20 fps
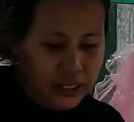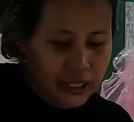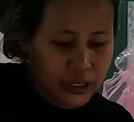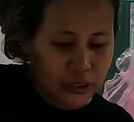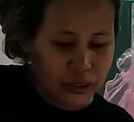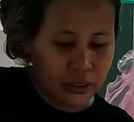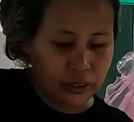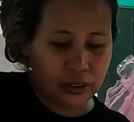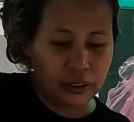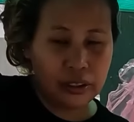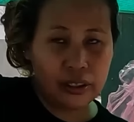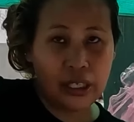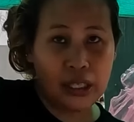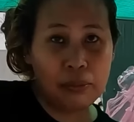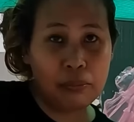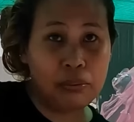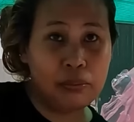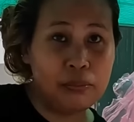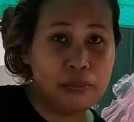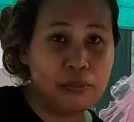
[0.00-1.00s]
get your
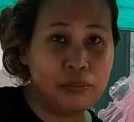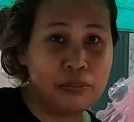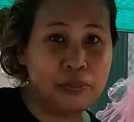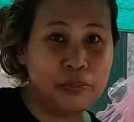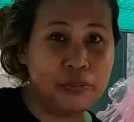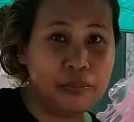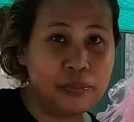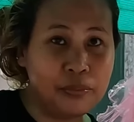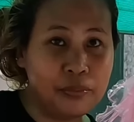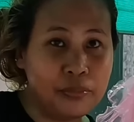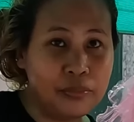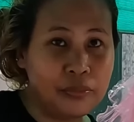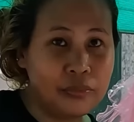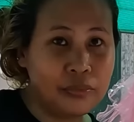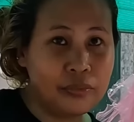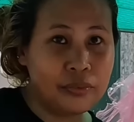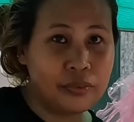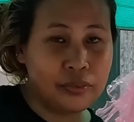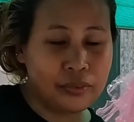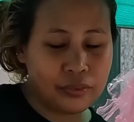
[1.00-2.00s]
name? It is
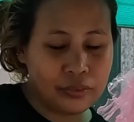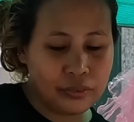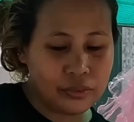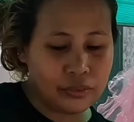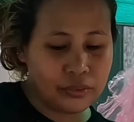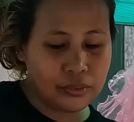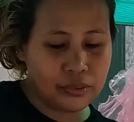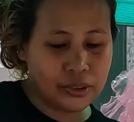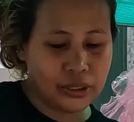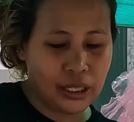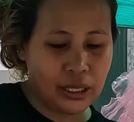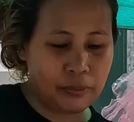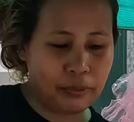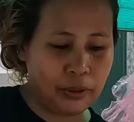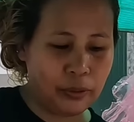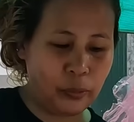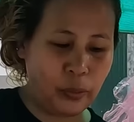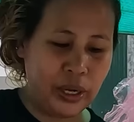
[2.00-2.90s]
David. David,